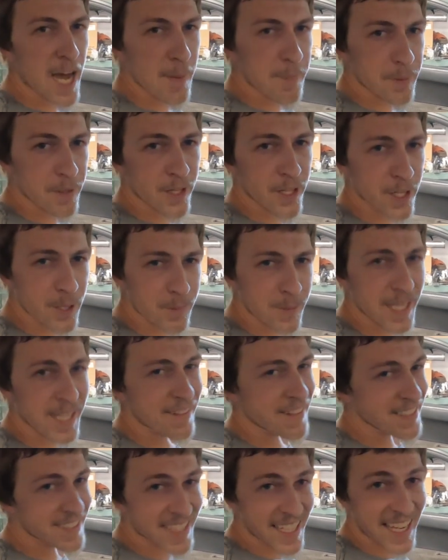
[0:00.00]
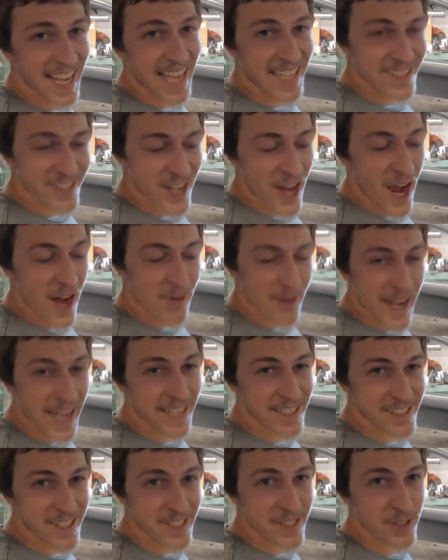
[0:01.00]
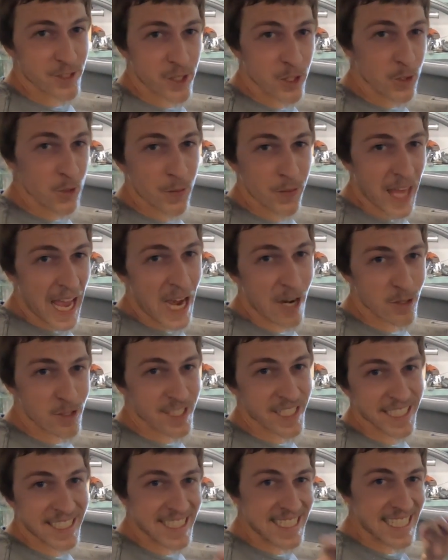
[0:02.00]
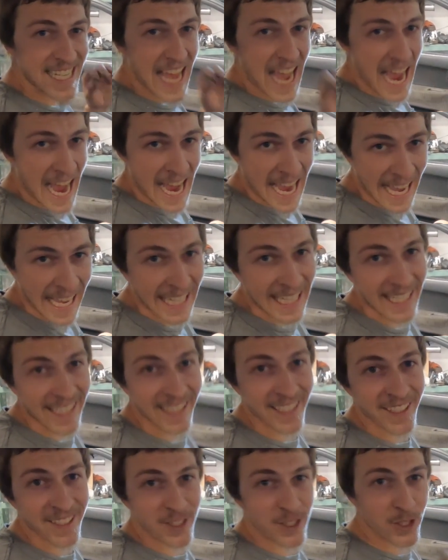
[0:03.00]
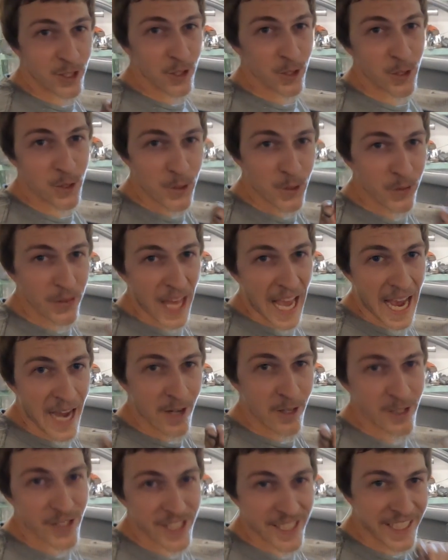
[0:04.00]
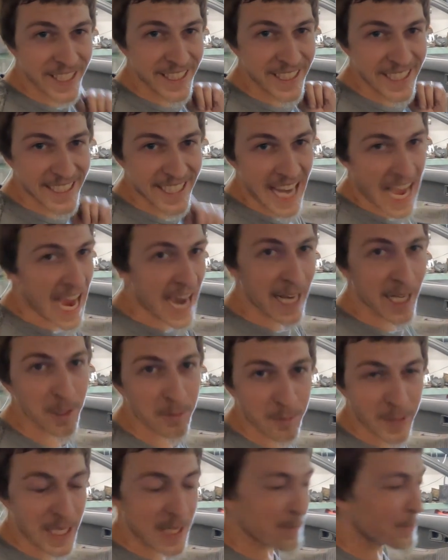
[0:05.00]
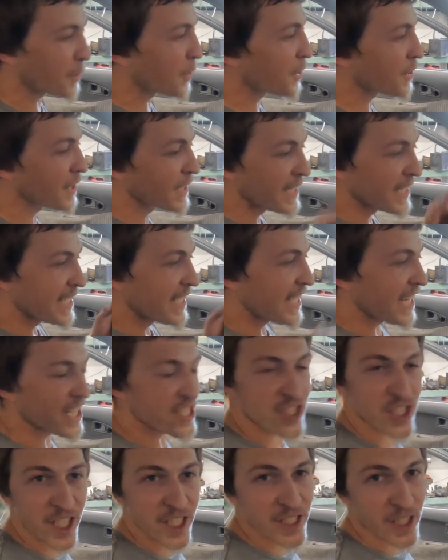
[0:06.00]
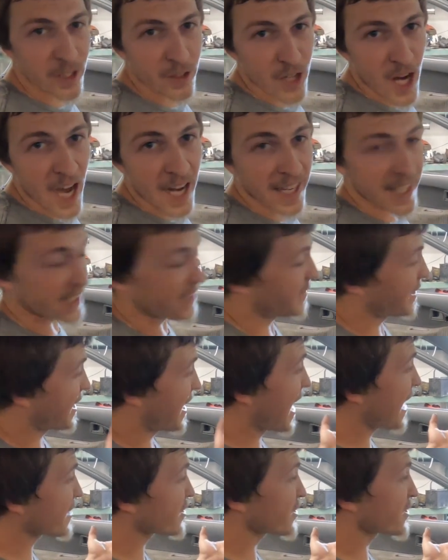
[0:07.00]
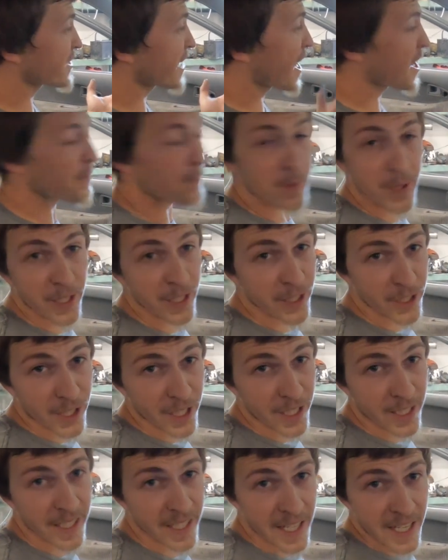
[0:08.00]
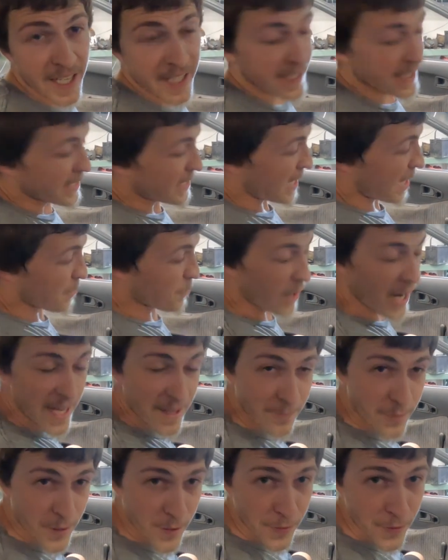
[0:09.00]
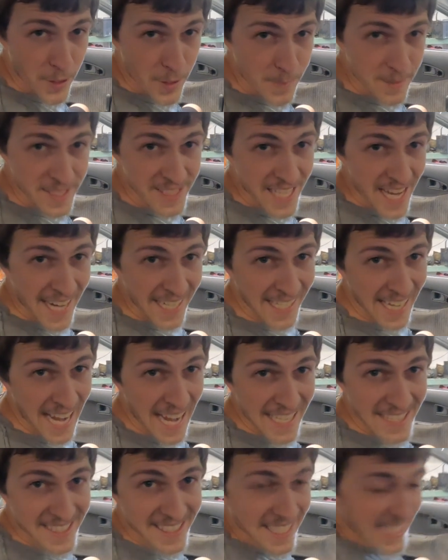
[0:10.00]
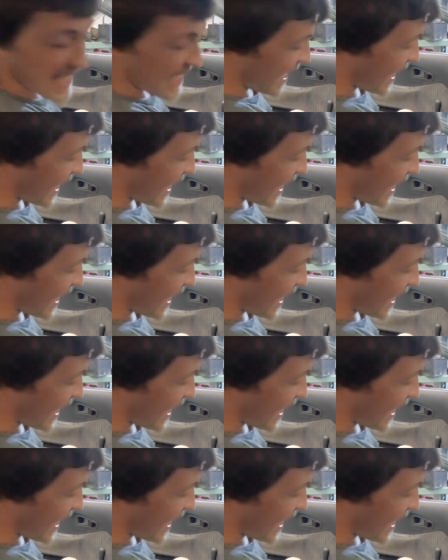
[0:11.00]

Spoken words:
up a little bit. This thing has not ran since 2009. 2009, people, and she's a running. It actually sounded pretty good. I'm waiting for a thermostat gasket